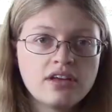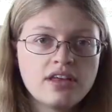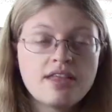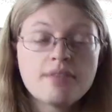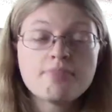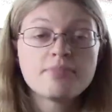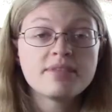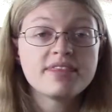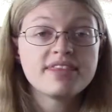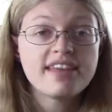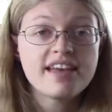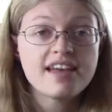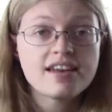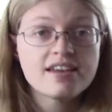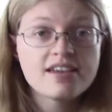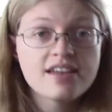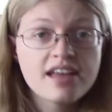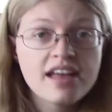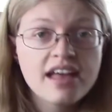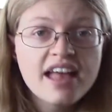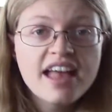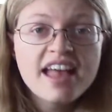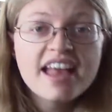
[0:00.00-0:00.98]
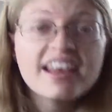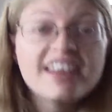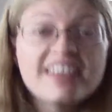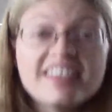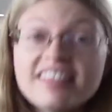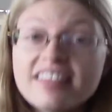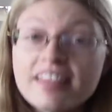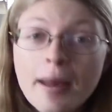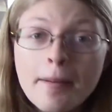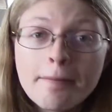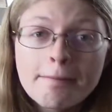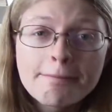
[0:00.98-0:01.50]
But then,
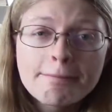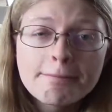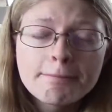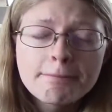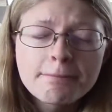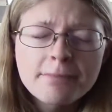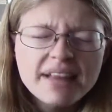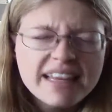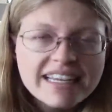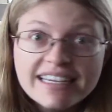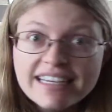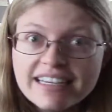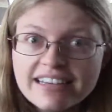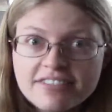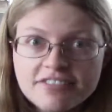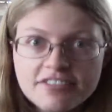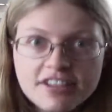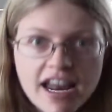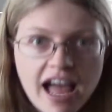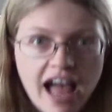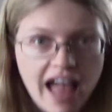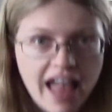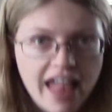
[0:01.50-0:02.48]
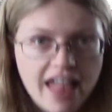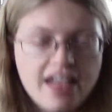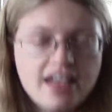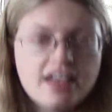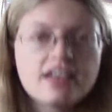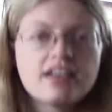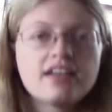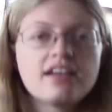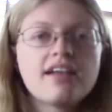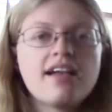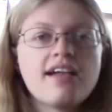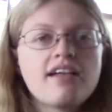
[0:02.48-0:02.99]
in the blink of an eye,
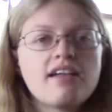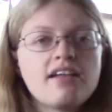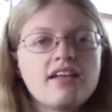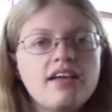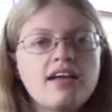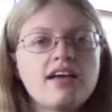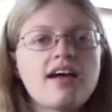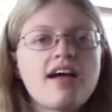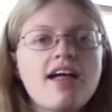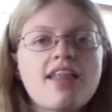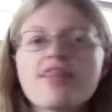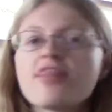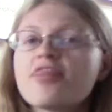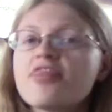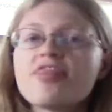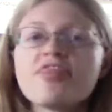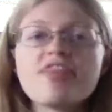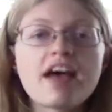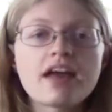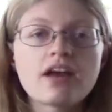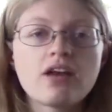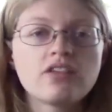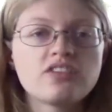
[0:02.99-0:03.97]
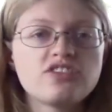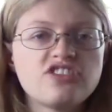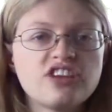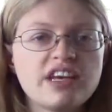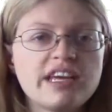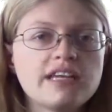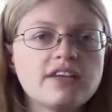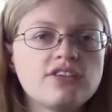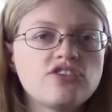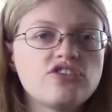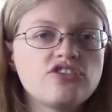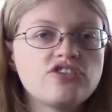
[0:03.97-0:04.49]
that all
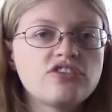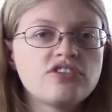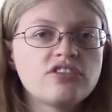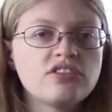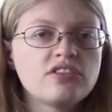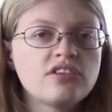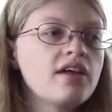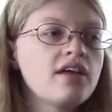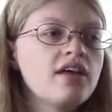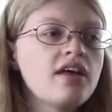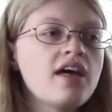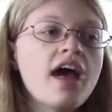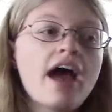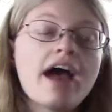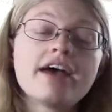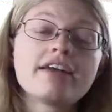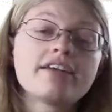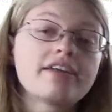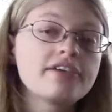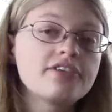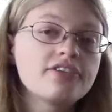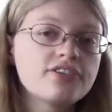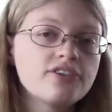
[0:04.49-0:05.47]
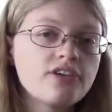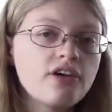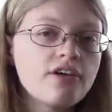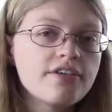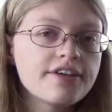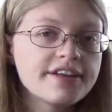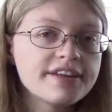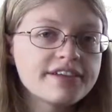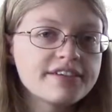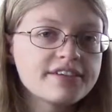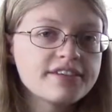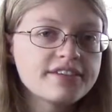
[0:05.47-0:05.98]
changed. And I
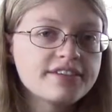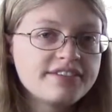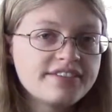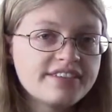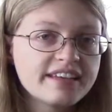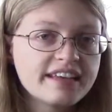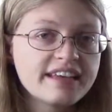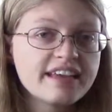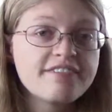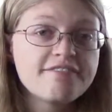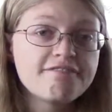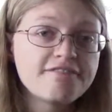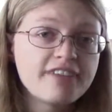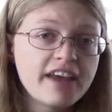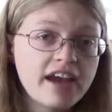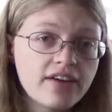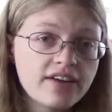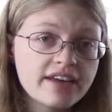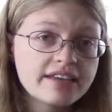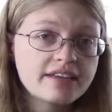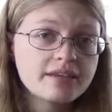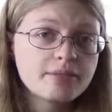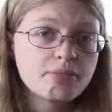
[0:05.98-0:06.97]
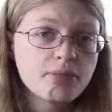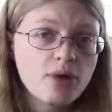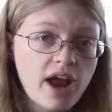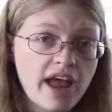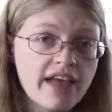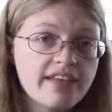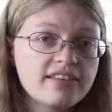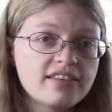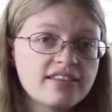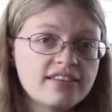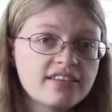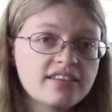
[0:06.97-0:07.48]
started to get very
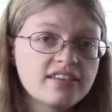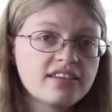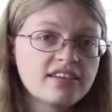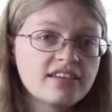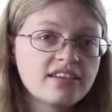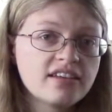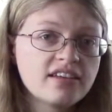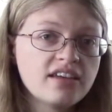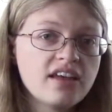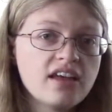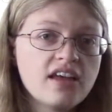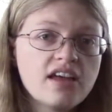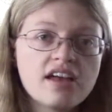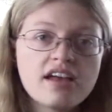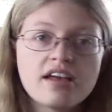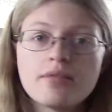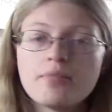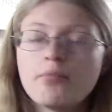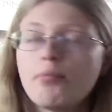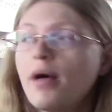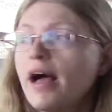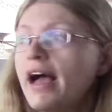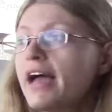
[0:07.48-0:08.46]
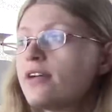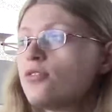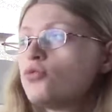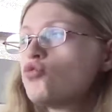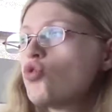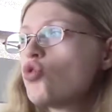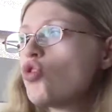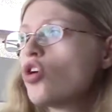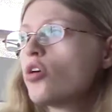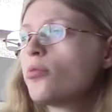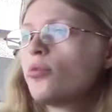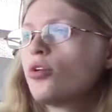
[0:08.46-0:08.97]
depressed. My
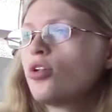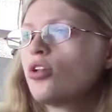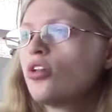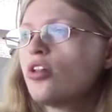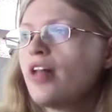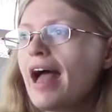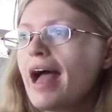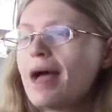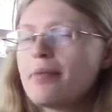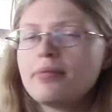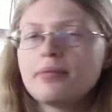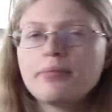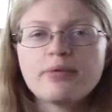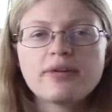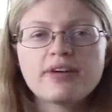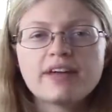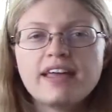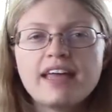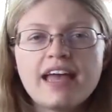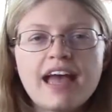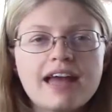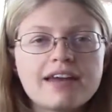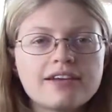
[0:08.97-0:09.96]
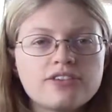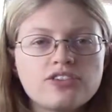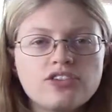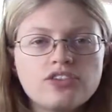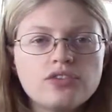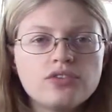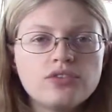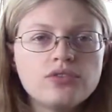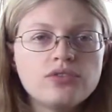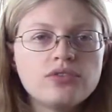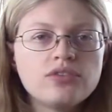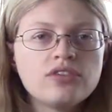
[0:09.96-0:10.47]
normal, happy-perky
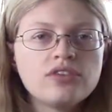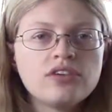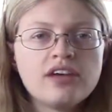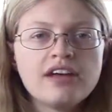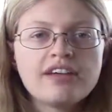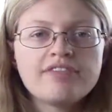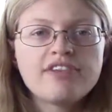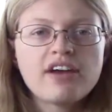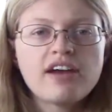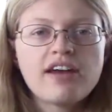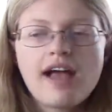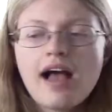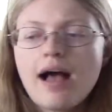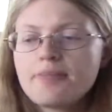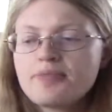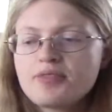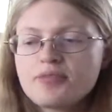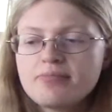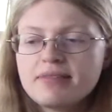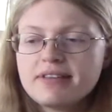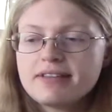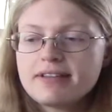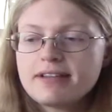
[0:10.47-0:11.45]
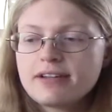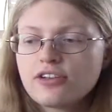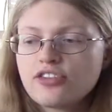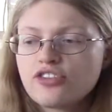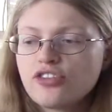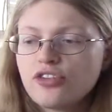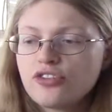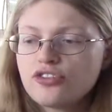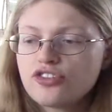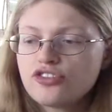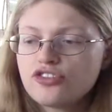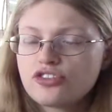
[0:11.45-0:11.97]
attitude, very optimistic,
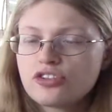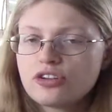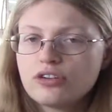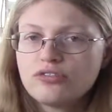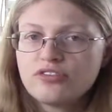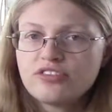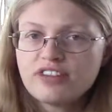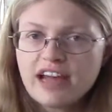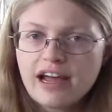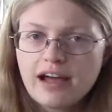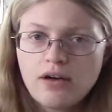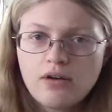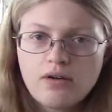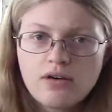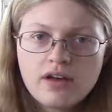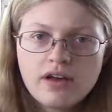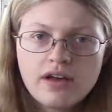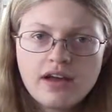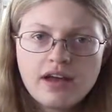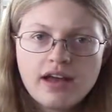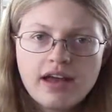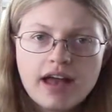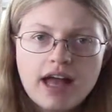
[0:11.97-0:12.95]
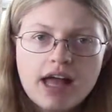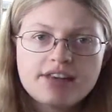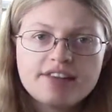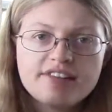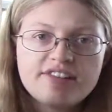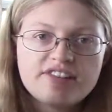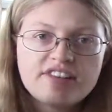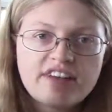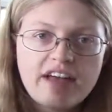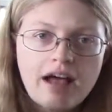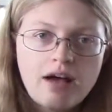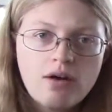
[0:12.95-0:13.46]
started to go down
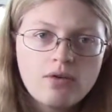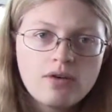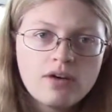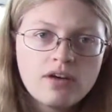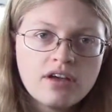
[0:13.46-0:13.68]
and down